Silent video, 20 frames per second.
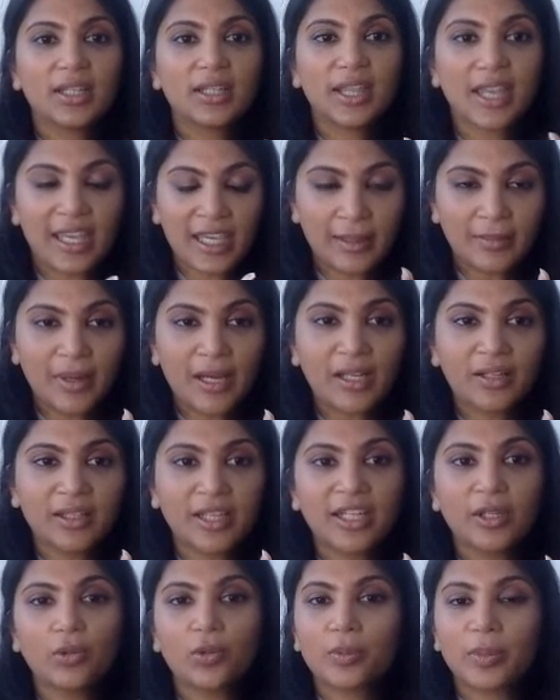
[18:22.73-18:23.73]
the email,
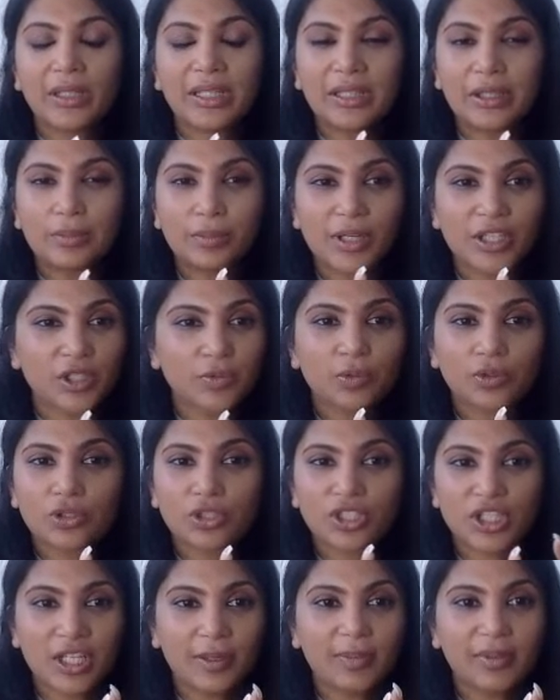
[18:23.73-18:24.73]
and it will be much more
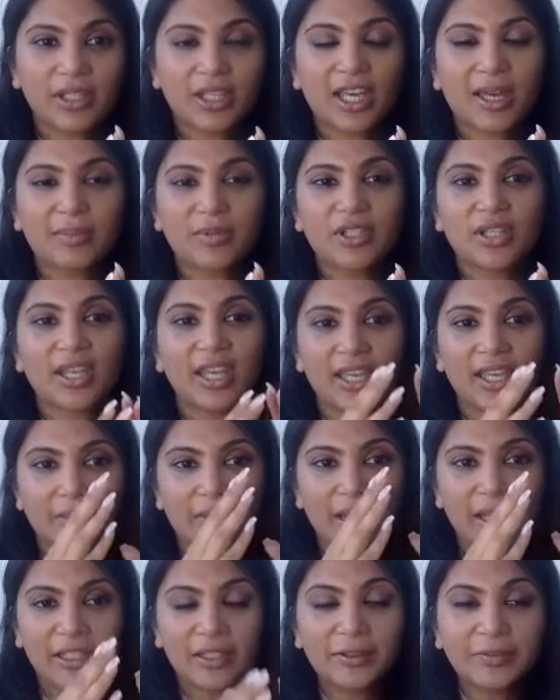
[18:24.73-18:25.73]
cheaper to capture the
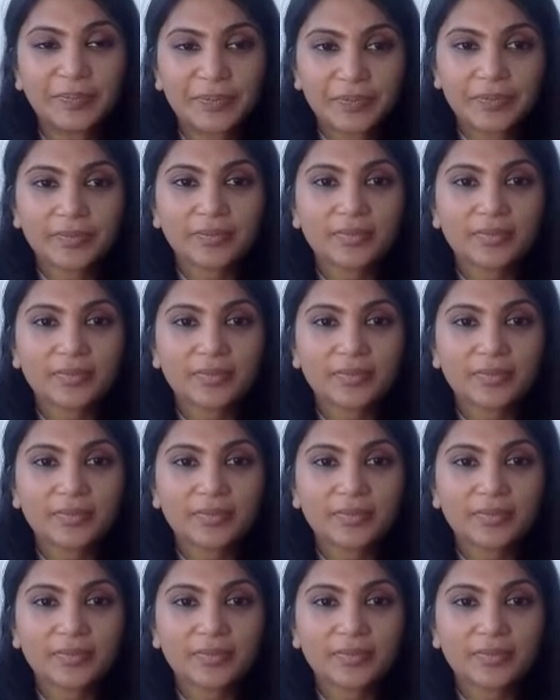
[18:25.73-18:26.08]
email